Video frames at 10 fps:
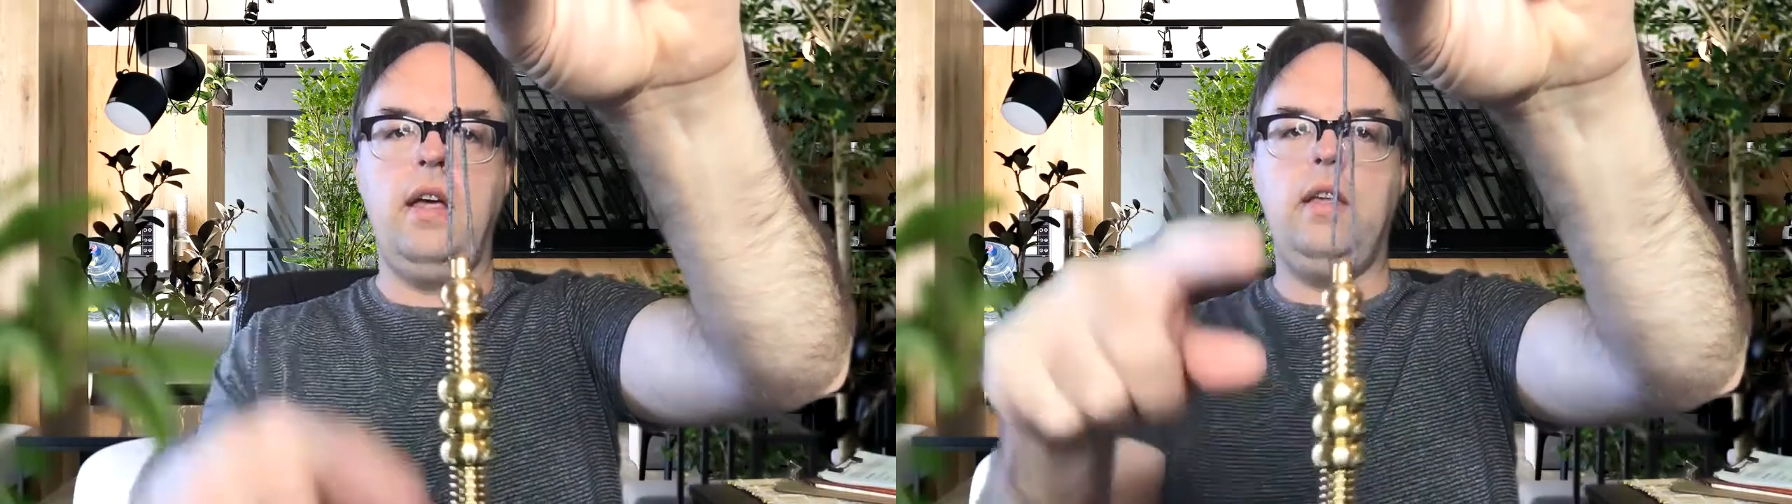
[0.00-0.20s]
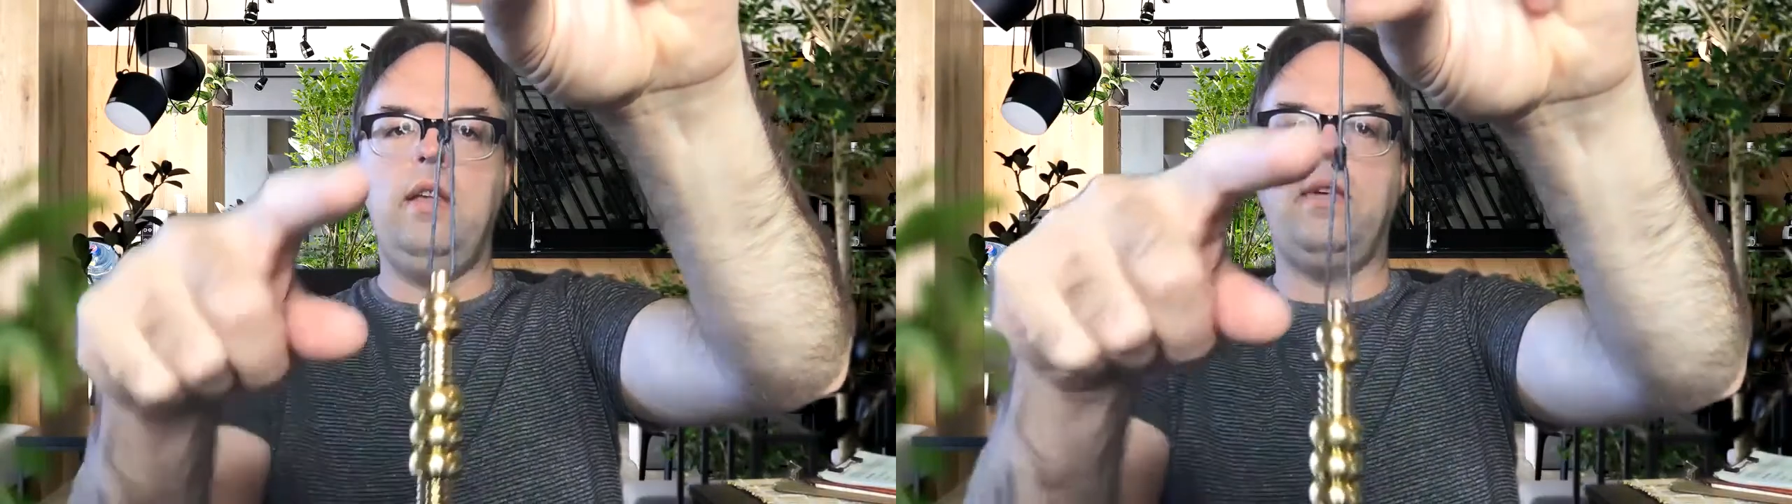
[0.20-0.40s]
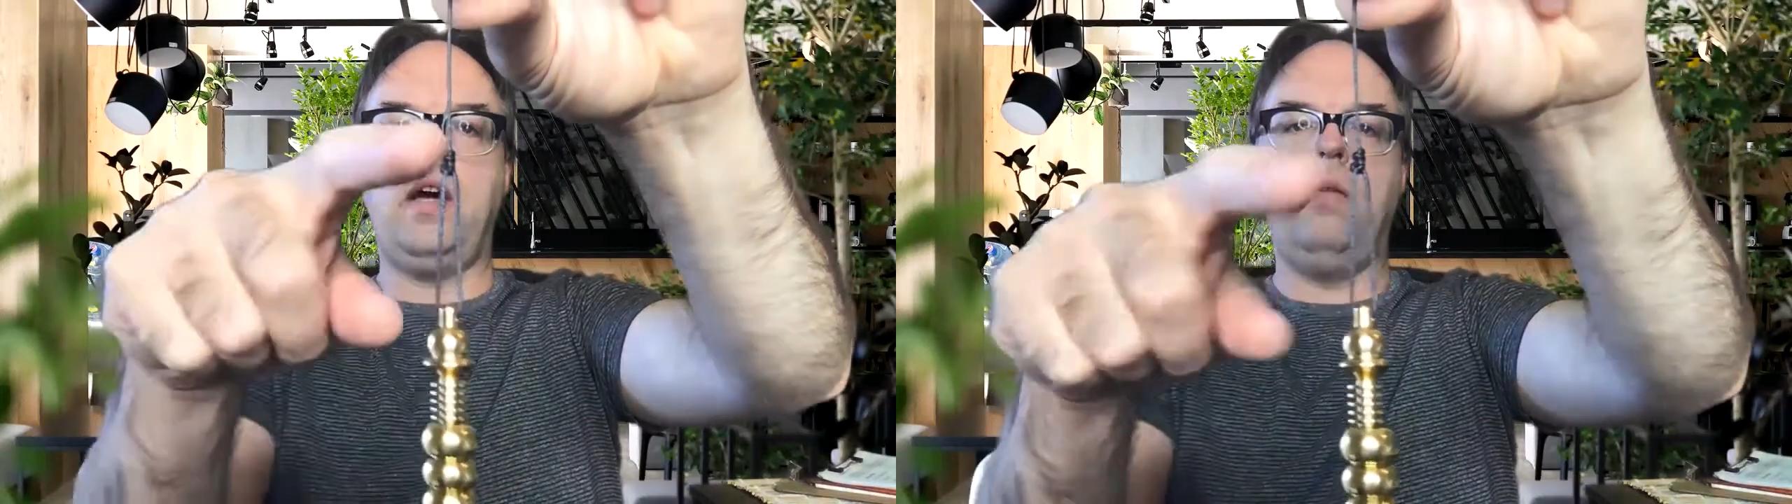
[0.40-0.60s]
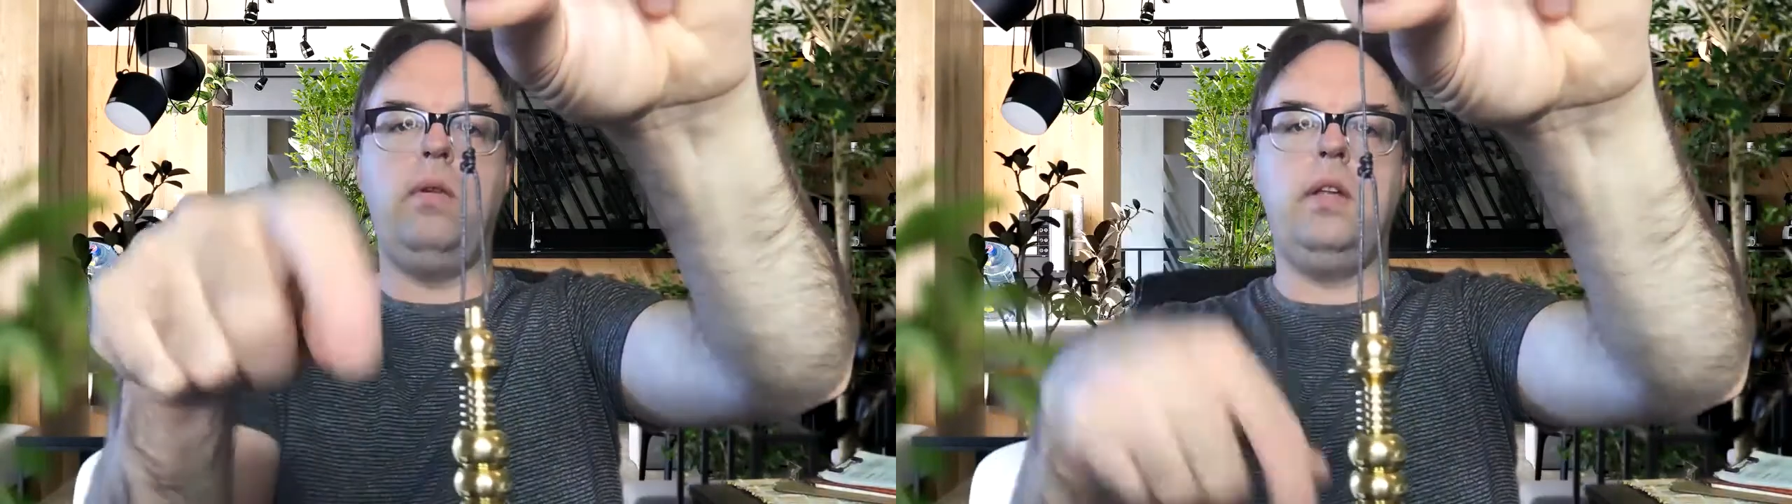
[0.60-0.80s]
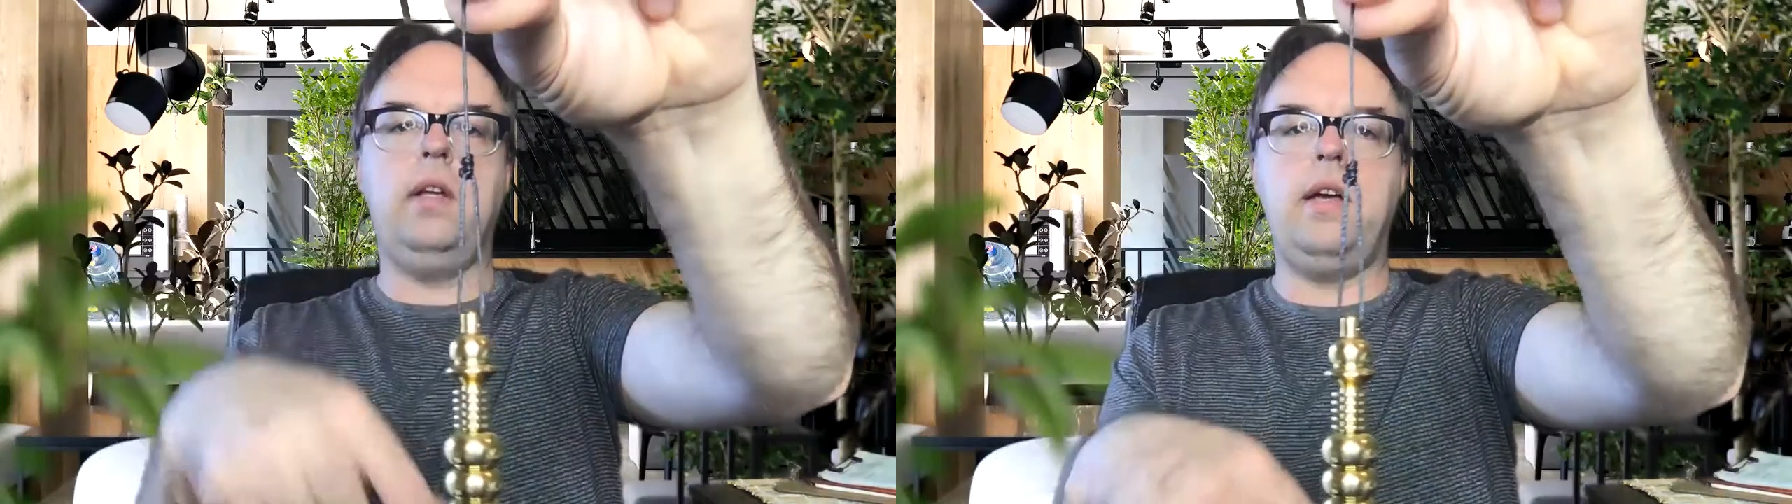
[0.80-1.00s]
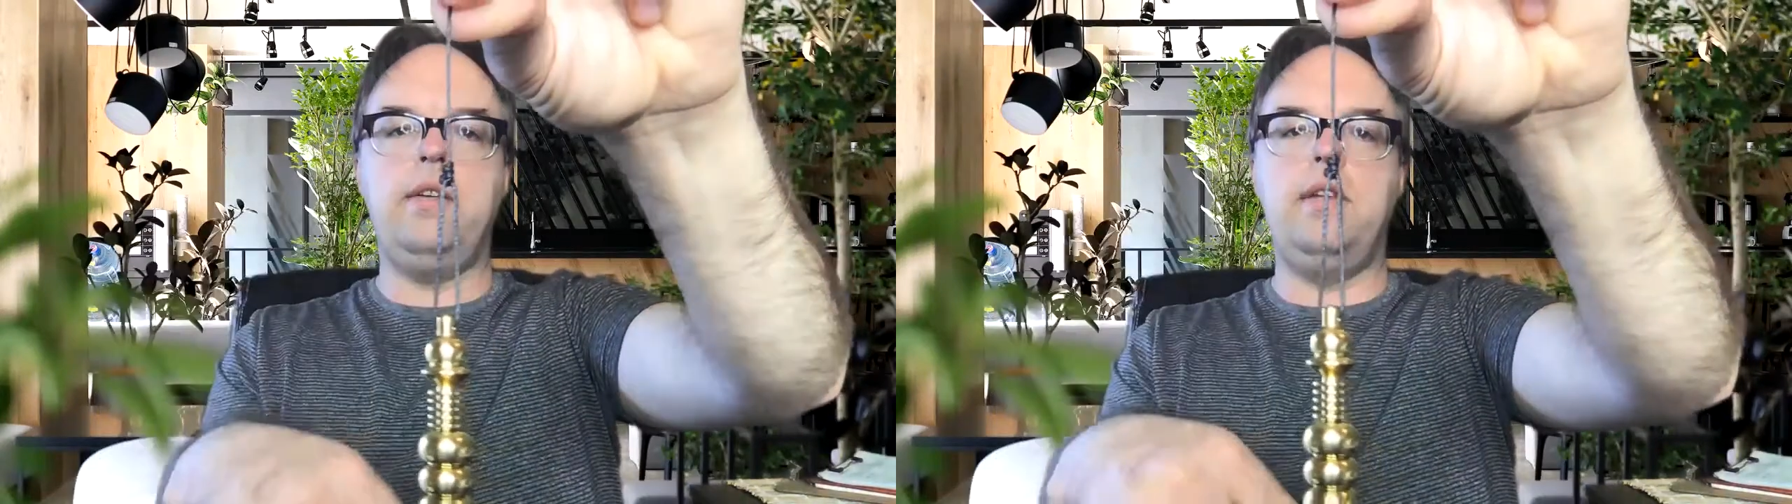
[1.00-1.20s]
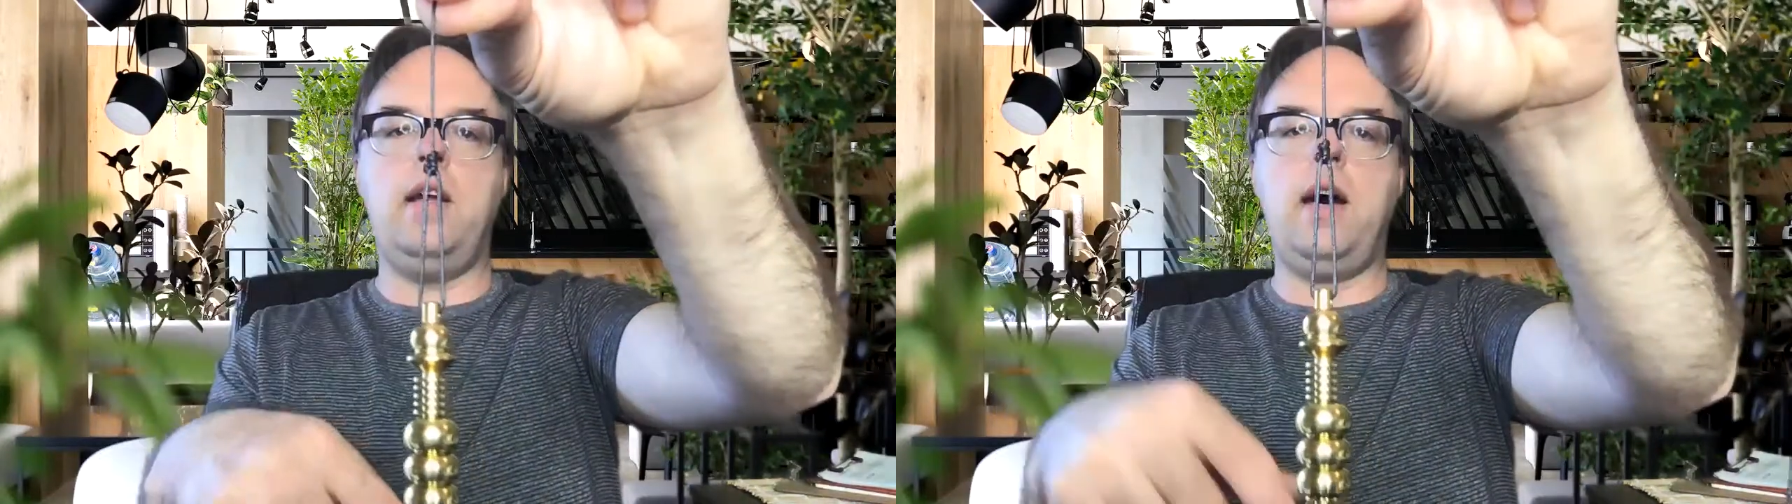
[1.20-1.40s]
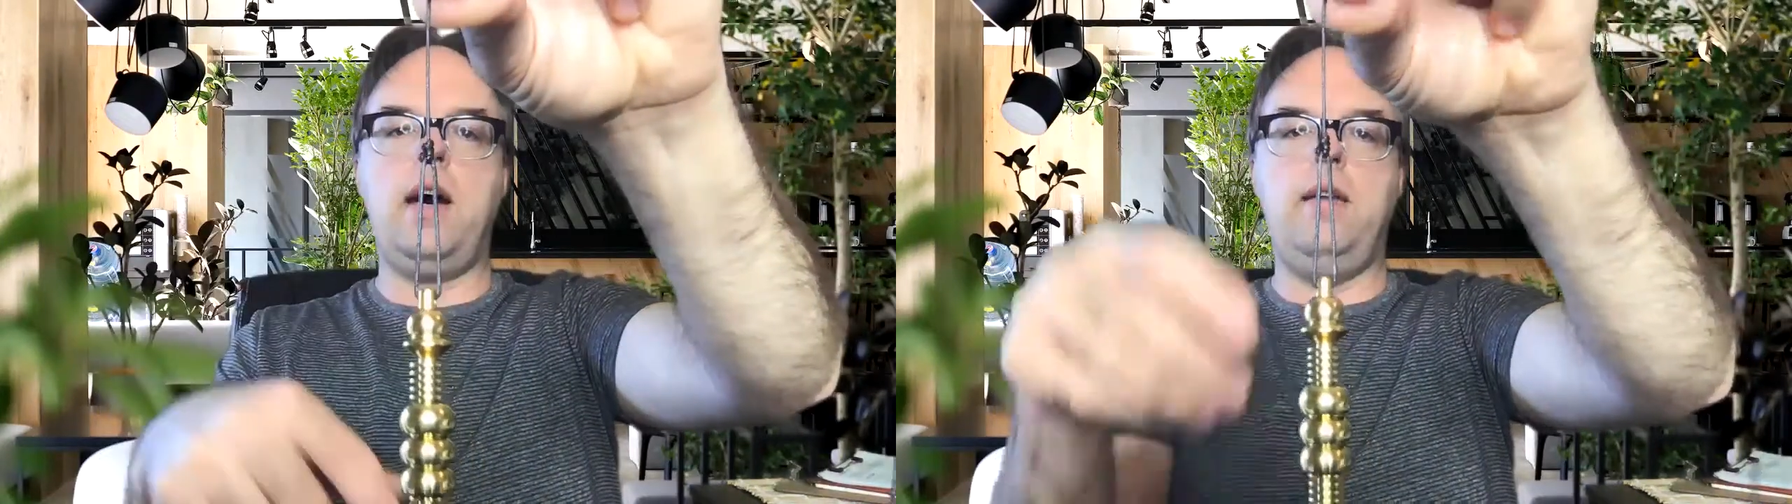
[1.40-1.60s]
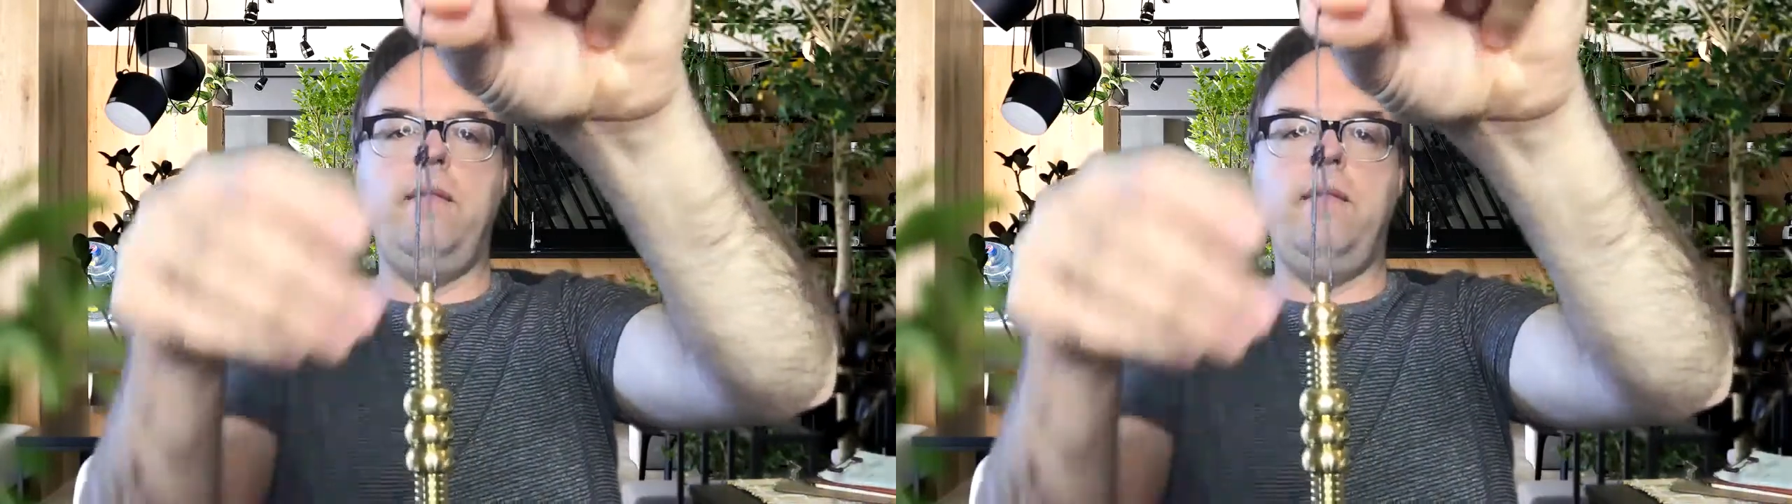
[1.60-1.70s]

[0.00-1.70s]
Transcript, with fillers: You've got a really nice knot,